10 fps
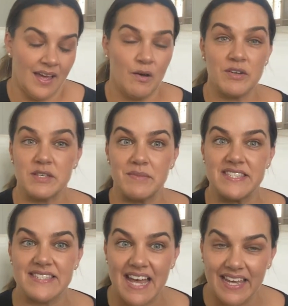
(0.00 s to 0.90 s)
was a
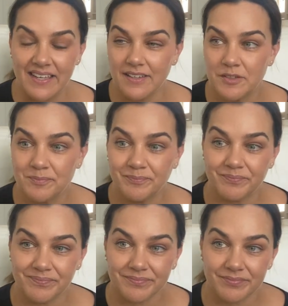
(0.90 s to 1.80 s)
mistake.
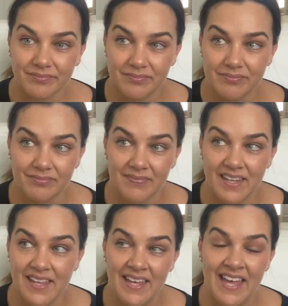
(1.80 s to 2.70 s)

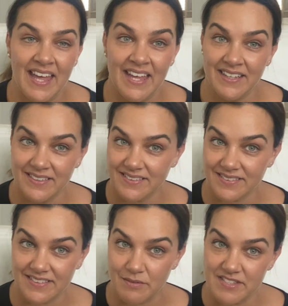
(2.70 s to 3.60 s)
And
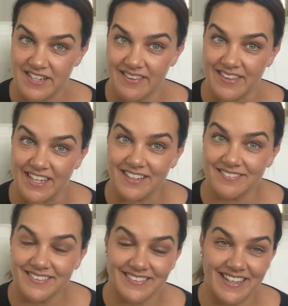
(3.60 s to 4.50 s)
there was nothing.
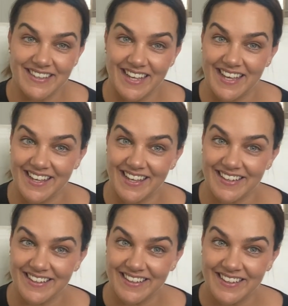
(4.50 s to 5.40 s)
And
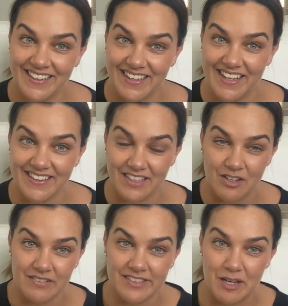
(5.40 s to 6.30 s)
then at the
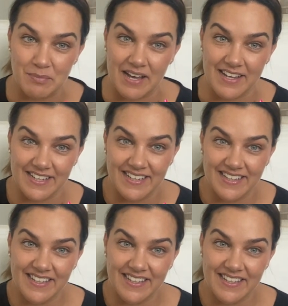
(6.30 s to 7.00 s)
cocktail party,